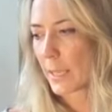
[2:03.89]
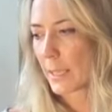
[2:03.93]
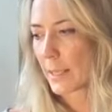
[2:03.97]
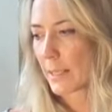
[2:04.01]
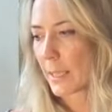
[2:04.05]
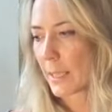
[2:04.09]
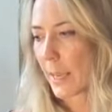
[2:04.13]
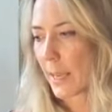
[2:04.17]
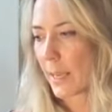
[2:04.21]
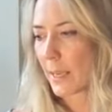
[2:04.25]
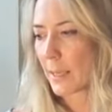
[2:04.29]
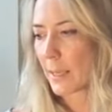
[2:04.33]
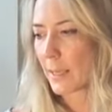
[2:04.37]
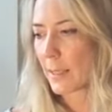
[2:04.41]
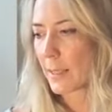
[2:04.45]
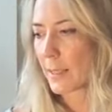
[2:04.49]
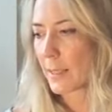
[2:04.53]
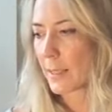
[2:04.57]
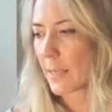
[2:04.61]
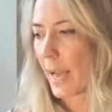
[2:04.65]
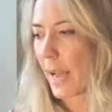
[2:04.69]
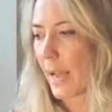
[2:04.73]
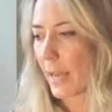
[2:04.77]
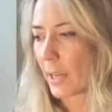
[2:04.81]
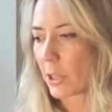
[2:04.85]
A
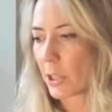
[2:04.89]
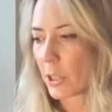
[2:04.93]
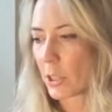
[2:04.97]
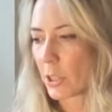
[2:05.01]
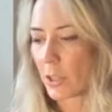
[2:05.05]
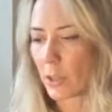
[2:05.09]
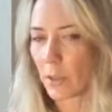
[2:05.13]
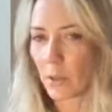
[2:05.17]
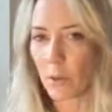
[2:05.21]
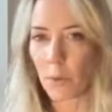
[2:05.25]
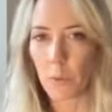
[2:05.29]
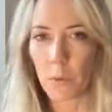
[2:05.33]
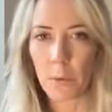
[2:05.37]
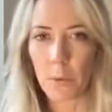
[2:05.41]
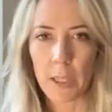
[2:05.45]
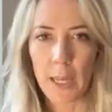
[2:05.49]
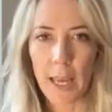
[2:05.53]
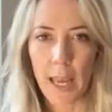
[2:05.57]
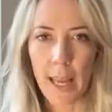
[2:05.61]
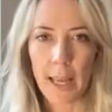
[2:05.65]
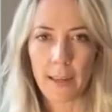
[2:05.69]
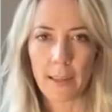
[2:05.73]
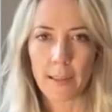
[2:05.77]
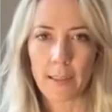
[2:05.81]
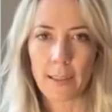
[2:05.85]
second's action would
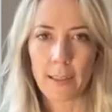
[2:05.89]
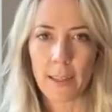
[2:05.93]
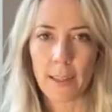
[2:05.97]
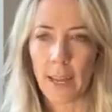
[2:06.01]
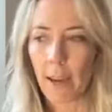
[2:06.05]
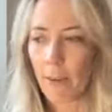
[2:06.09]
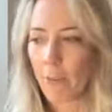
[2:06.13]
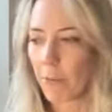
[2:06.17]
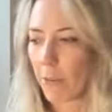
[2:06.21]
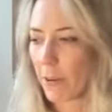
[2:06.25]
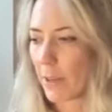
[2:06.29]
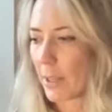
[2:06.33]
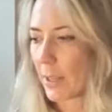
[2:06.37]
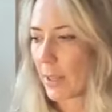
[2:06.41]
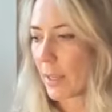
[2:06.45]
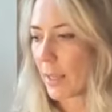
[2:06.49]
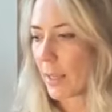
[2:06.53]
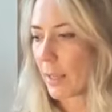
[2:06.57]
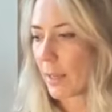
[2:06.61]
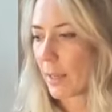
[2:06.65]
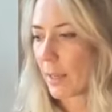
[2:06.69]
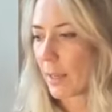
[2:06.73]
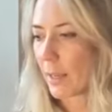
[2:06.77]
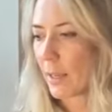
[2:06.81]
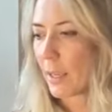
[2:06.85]
end
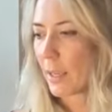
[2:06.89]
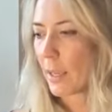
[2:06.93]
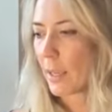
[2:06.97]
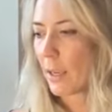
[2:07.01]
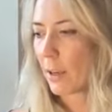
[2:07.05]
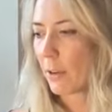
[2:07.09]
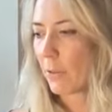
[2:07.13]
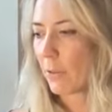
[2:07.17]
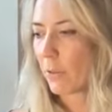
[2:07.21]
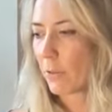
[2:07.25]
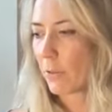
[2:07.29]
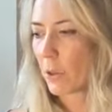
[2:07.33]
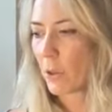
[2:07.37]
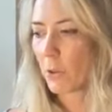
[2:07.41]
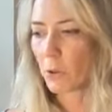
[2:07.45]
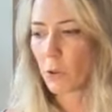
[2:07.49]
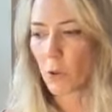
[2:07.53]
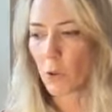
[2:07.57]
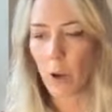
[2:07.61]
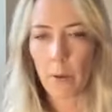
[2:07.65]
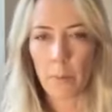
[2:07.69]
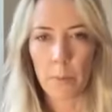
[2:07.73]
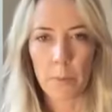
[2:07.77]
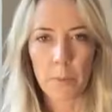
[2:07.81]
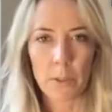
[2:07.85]
everything. A few
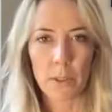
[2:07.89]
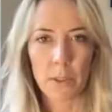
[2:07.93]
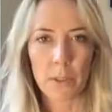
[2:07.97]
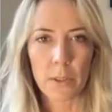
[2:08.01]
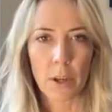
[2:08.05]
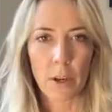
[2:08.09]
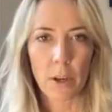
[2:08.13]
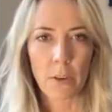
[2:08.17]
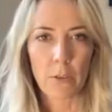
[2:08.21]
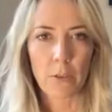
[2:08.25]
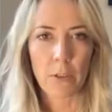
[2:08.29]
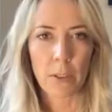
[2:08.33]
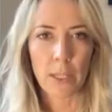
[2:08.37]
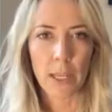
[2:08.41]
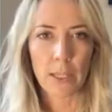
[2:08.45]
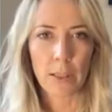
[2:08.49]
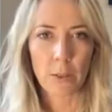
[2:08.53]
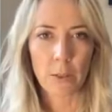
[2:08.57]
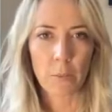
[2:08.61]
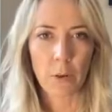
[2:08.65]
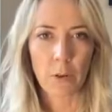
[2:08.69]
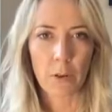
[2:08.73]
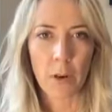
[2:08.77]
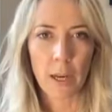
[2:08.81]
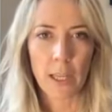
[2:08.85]
drops of
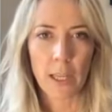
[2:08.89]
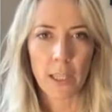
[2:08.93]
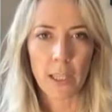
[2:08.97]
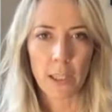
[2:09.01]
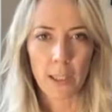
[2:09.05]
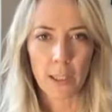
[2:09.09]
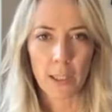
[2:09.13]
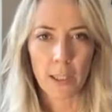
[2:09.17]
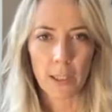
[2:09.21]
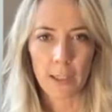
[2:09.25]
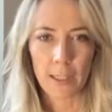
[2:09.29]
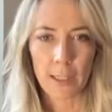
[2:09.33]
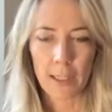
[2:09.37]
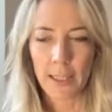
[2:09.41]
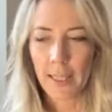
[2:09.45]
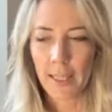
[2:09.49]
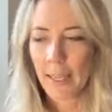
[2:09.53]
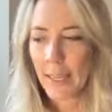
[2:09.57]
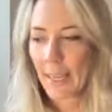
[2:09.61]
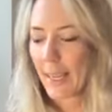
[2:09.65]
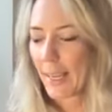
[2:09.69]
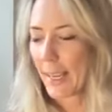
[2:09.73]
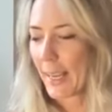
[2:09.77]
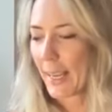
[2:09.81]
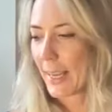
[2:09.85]
desperation
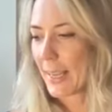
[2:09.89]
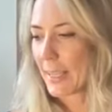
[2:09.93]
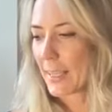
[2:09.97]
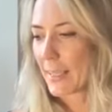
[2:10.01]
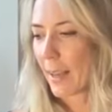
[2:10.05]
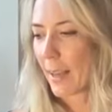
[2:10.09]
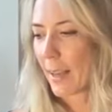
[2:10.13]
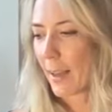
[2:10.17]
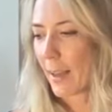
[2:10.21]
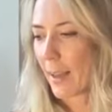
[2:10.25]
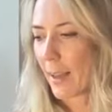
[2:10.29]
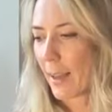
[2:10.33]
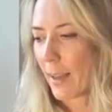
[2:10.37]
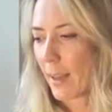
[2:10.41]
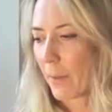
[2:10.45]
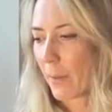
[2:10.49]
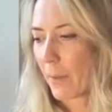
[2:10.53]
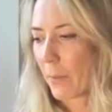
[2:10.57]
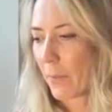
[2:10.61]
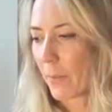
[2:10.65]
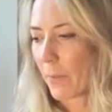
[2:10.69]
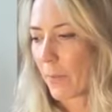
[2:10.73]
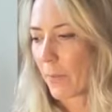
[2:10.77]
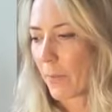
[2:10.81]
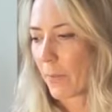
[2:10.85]
is
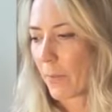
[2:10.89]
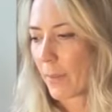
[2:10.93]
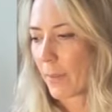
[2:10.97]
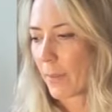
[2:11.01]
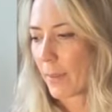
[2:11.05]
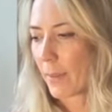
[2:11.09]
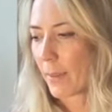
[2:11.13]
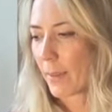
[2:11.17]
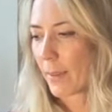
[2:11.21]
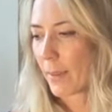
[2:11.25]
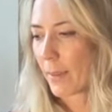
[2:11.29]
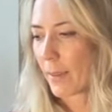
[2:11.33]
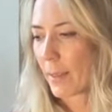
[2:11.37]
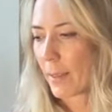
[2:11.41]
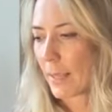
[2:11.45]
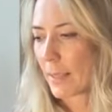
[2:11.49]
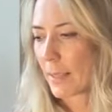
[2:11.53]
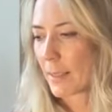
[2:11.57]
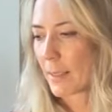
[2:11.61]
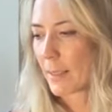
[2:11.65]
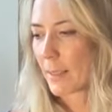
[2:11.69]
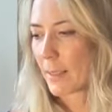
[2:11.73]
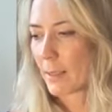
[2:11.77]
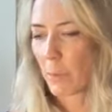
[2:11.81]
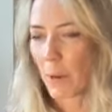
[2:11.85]

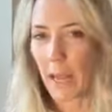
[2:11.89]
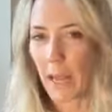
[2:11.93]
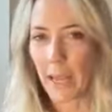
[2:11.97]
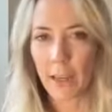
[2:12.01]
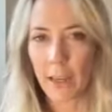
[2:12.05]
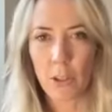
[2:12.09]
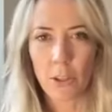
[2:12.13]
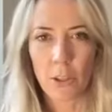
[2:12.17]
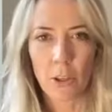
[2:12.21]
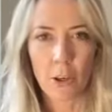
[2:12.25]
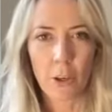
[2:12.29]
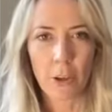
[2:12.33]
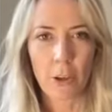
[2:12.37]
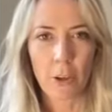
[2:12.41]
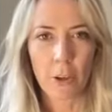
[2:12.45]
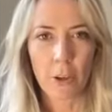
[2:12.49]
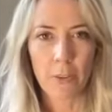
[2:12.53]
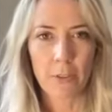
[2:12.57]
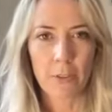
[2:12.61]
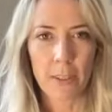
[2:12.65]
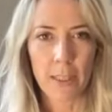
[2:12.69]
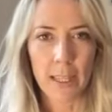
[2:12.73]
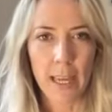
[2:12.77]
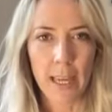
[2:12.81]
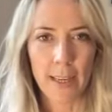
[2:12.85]
this black dog
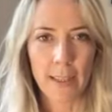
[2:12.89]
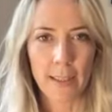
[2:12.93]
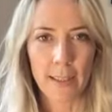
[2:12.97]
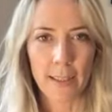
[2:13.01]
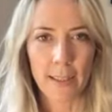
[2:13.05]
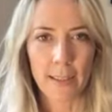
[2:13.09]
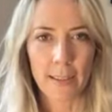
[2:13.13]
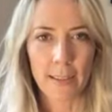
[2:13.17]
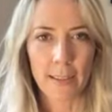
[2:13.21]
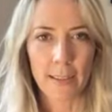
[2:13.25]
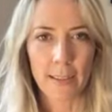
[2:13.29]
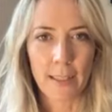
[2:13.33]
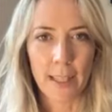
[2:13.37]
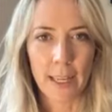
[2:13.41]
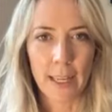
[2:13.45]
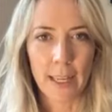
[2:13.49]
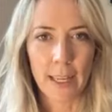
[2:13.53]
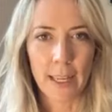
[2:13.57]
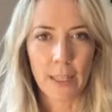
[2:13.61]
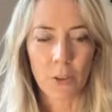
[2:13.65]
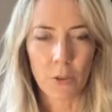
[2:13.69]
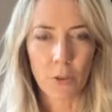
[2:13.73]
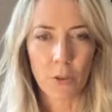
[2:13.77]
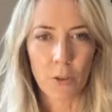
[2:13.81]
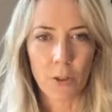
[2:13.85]
of sadness that
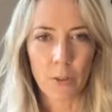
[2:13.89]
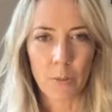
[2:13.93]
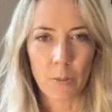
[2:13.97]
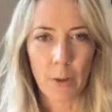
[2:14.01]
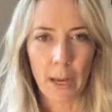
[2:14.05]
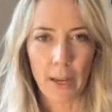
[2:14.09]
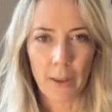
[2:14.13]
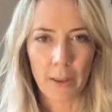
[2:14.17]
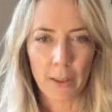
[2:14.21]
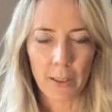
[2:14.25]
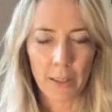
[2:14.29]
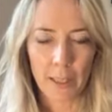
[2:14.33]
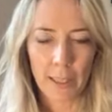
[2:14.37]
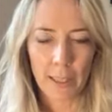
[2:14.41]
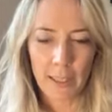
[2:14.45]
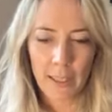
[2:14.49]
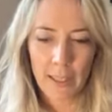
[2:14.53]
he talks about."